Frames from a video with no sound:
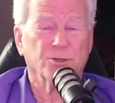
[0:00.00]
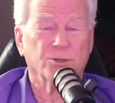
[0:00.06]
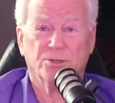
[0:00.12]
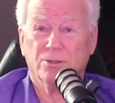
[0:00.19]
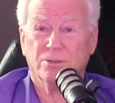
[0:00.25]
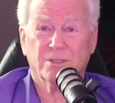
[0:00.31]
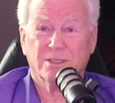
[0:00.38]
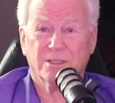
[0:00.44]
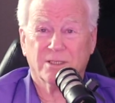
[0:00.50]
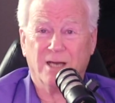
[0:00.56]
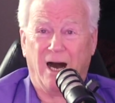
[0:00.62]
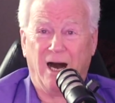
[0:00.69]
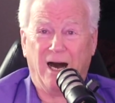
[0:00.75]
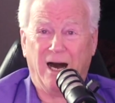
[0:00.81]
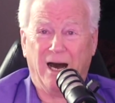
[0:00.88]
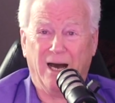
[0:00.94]
to
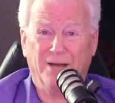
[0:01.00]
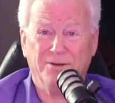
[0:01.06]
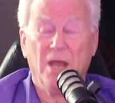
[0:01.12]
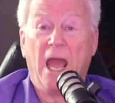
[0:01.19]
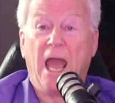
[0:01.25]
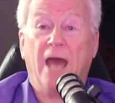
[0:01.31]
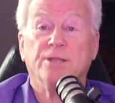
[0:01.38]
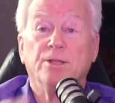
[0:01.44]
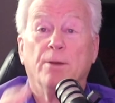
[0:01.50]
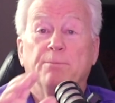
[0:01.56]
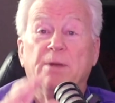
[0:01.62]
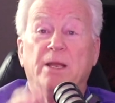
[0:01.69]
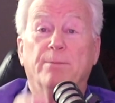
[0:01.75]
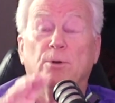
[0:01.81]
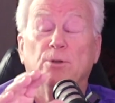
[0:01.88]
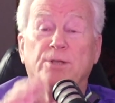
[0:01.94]
God. And the
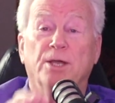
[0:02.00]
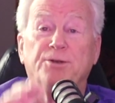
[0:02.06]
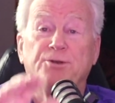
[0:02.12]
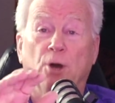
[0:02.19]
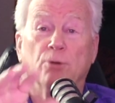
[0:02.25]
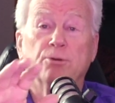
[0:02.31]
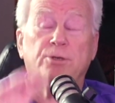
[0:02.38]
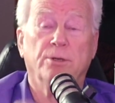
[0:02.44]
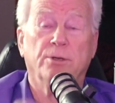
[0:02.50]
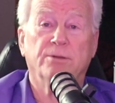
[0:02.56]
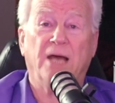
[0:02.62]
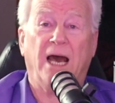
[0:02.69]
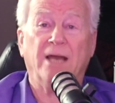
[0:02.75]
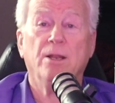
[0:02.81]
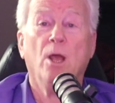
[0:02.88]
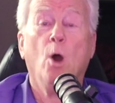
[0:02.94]
people that don't do
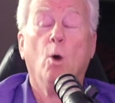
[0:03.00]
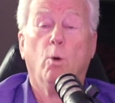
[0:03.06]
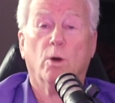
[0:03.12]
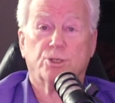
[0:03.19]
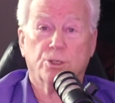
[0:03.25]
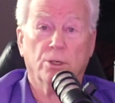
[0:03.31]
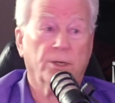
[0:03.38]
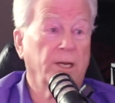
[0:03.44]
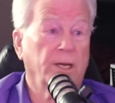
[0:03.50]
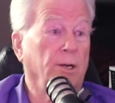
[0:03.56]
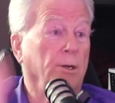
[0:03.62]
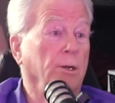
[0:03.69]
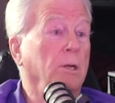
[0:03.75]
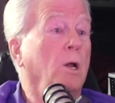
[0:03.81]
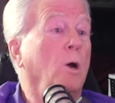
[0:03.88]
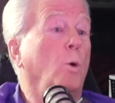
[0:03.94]
that, what you'll
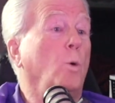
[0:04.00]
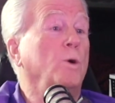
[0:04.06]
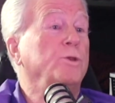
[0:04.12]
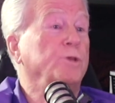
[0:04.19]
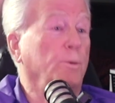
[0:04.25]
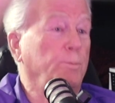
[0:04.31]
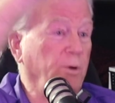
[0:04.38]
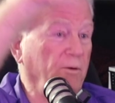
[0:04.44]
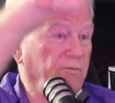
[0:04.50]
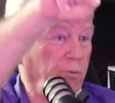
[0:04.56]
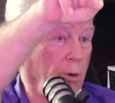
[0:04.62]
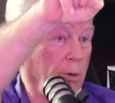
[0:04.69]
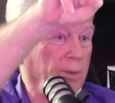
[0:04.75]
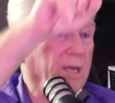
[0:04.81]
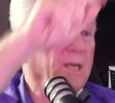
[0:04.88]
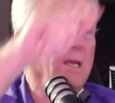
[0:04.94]
hear when they're
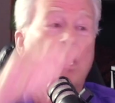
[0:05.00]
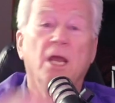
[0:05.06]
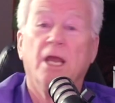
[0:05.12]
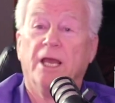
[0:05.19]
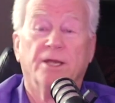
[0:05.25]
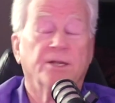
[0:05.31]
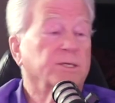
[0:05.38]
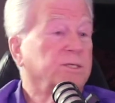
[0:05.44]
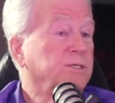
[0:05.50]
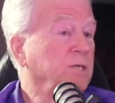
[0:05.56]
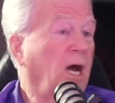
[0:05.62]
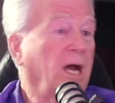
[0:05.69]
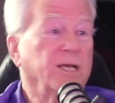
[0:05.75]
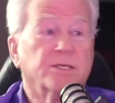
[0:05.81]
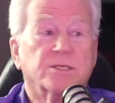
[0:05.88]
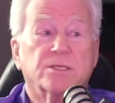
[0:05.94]
performing in a
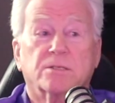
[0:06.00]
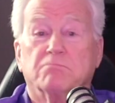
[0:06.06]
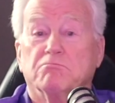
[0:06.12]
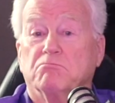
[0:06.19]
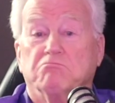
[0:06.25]
size,